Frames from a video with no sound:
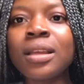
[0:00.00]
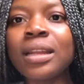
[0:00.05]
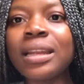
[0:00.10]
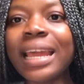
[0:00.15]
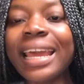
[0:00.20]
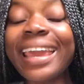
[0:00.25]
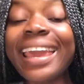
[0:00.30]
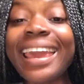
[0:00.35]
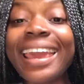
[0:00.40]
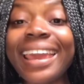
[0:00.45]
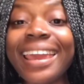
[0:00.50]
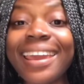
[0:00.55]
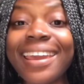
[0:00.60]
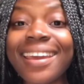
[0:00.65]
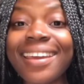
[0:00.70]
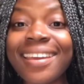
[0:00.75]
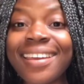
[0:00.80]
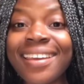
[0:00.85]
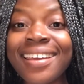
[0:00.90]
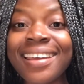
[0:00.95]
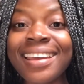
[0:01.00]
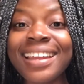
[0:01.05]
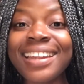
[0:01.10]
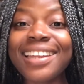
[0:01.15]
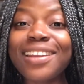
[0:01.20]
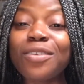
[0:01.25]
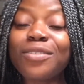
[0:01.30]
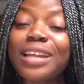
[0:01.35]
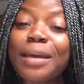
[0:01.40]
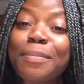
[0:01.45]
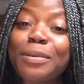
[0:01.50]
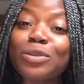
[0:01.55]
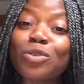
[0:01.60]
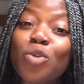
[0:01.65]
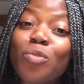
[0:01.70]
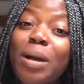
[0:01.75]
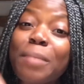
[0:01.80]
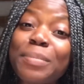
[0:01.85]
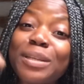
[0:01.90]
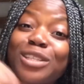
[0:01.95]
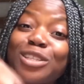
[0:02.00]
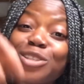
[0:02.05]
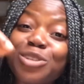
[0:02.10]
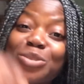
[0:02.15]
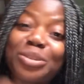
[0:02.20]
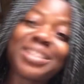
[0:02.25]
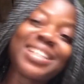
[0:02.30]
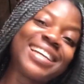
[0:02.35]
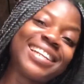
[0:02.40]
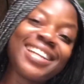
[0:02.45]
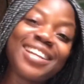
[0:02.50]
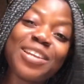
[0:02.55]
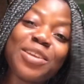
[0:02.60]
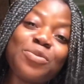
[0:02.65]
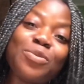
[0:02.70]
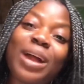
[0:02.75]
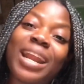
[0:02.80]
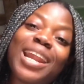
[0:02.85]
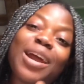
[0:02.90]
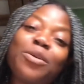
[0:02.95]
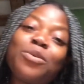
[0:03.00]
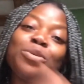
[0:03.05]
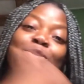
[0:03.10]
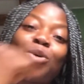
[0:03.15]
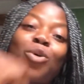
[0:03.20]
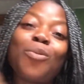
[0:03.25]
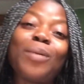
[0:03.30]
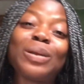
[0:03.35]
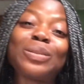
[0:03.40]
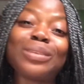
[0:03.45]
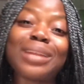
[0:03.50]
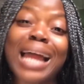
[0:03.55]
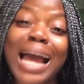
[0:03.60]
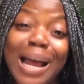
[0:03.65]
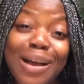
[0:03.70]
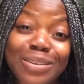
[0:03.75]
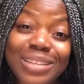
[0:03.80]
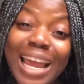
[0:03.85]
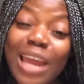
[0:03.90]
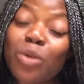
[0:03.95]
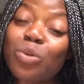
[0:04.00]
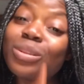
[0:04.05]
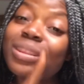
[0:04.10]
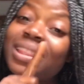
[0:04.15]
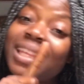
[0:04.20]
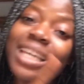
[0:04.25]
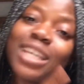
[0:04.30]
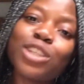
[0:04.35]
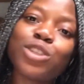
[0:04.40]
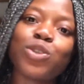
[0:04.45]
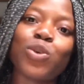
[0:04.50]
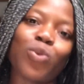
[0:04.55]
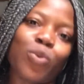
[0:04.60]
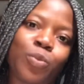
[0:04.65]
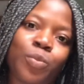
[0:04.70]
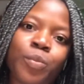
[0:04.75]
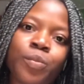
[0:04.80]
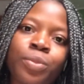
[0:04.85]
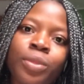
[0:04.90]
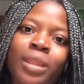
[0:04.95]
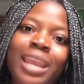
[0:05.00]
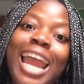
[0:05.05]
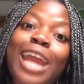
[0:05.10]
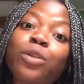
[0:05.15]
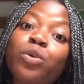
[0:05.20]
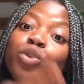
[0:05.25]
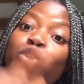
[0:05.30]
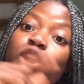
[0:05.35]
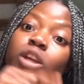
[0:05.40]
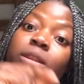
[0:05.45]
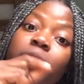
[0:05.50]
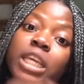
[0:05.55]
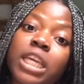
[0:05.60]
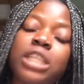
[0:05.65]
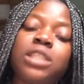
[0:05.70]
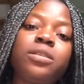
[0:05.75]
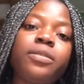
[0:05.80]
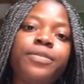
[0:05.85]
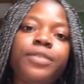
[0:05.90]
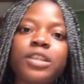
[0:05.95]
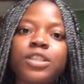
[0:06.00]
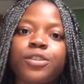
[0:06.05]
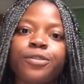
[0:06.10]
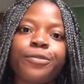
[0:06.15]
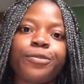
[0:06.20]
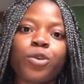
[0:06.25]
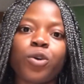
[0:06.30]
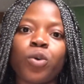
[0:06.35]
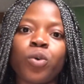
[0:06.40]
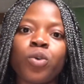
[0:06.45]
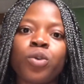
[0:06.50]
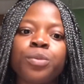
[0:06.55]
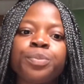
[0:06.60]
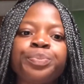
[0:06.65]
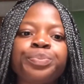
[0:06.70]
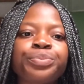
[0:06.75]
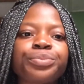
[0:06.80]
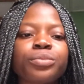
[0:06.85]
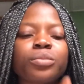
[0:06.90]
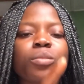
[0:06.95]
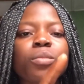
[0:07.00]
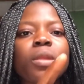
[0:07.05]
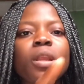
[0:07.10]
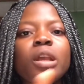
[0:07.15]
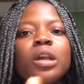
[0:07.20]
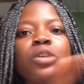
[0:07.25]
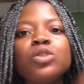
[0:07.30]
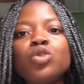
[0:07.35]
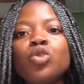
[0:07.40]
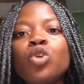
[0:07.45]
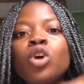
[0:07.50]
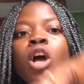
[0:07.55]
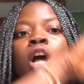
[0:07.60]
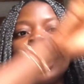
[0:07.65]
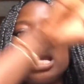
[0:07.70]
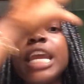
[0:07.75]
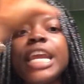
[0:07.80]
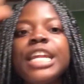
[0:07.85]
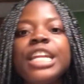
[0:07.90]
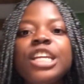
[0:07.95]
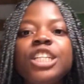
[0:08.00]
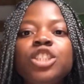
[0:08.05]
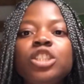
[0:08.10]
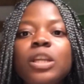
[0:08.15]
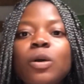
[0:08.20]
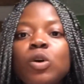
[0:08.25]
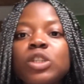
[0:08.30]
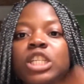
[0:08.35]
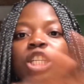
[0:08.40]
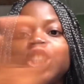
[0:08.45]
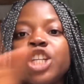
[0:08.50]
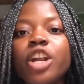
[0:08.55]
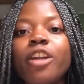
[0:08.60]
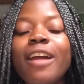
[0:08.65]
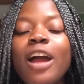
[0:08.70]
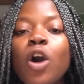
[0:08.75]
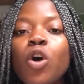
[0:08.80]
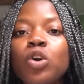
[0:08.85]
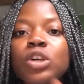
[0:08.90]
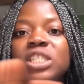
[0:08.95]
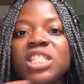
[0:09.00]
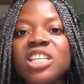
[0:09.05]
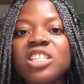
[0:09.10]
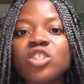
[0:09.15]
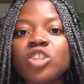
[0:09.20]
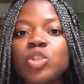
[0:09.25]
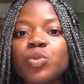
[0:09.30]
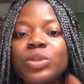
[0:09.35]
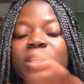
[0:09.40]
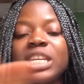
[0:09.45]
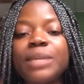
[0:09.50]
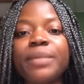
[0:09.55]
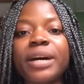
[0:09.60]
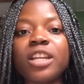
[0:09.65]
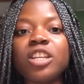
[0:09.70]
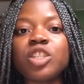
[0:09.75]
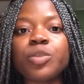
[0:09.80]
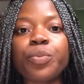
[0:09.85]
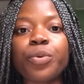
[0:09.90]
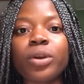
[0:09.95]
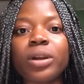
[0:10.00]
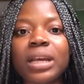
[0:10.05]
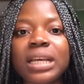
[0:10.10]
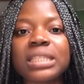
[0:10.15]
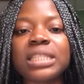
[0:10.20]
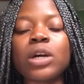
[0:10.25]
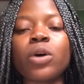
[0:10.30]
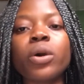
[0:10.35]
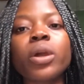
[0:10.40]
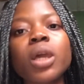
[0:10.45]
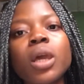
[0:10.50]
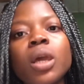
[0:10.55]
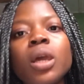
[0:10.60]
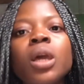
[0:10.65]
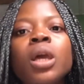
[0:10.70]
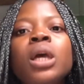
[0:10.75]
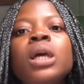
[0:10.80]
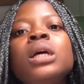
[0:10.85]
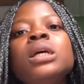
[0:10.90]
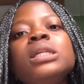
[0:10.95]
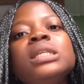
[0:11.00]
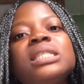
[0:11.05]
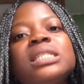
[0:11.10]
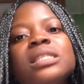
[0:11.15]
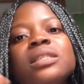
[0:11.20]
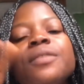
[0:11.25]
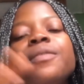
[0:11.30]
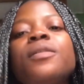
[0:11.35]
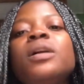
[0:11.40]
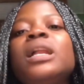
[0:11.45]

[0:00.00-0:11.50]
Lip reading: like egg. Then another person come and beat his daughter, and then he will allow you to go back to the house. I don't think so. I do not think so, first of all. So there was a general consensus with him and his brothers that okay, this is